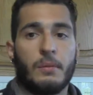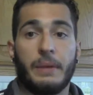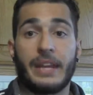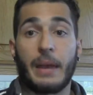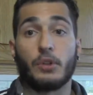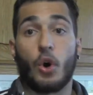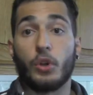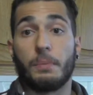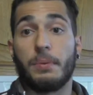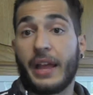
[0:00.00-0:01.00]
being able to
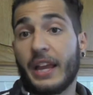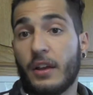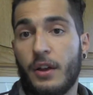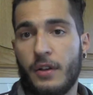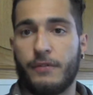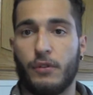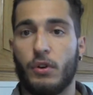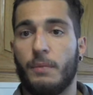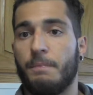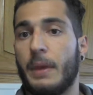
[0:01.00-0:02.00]
hold a plank
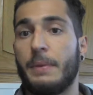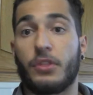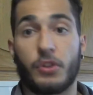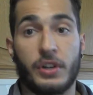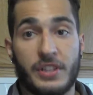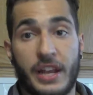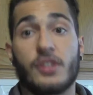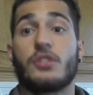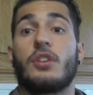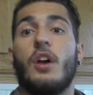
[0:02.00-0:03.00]
for maybe 30
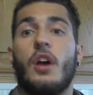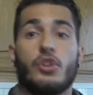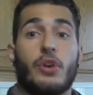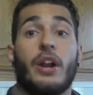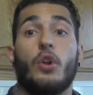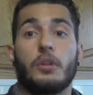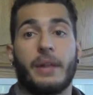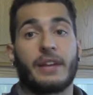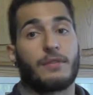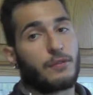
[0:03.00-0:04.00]
seconds, try to hold a
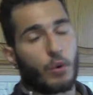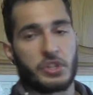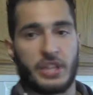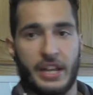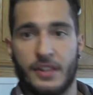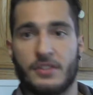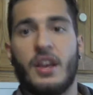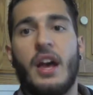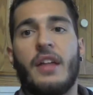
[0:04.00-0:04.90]
plank for 40 seconds.